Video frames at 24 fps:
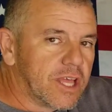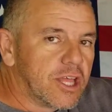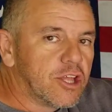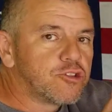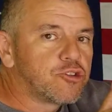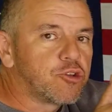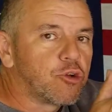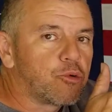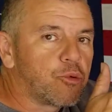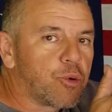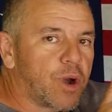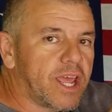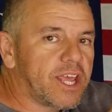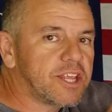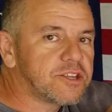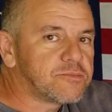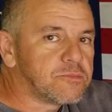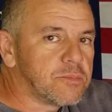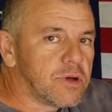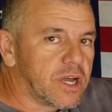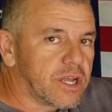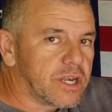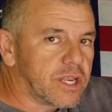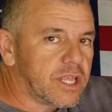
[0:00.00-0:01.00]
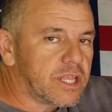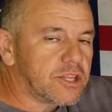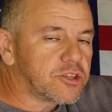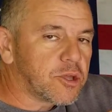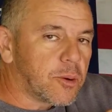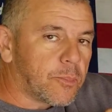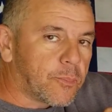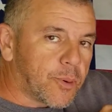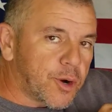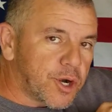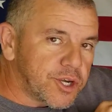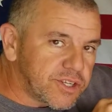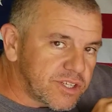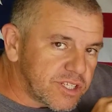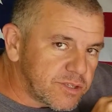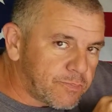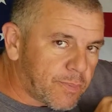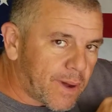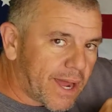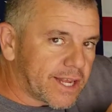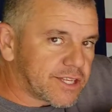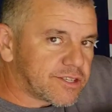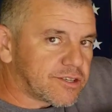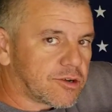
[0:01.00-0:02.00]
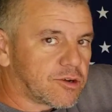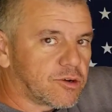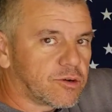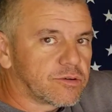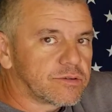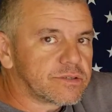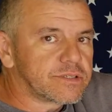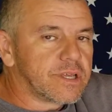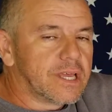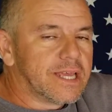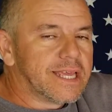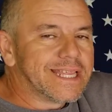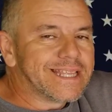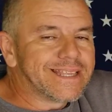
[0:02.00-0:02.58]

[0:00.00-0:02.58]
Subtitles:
to raise money, to purchase bicycles,